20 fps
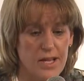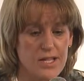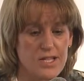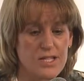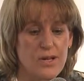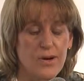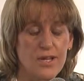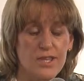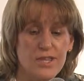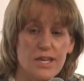
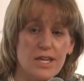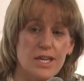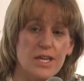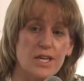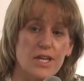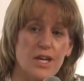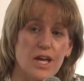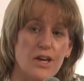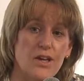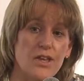So I think,
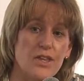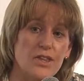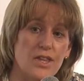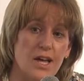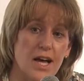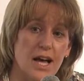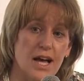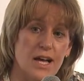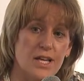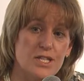you know,
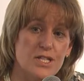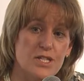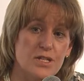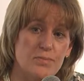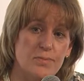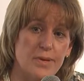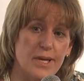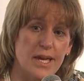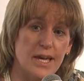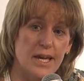there has to
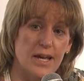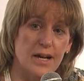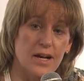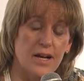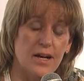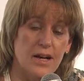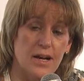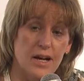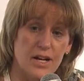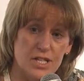be
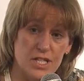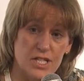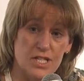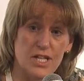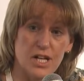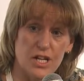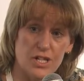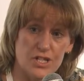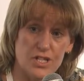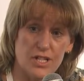a, a
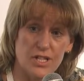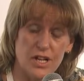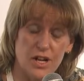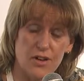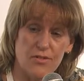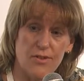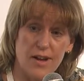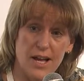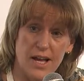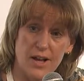discussion
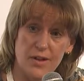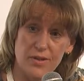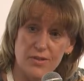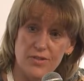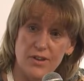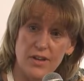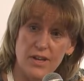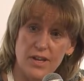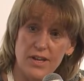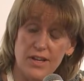around,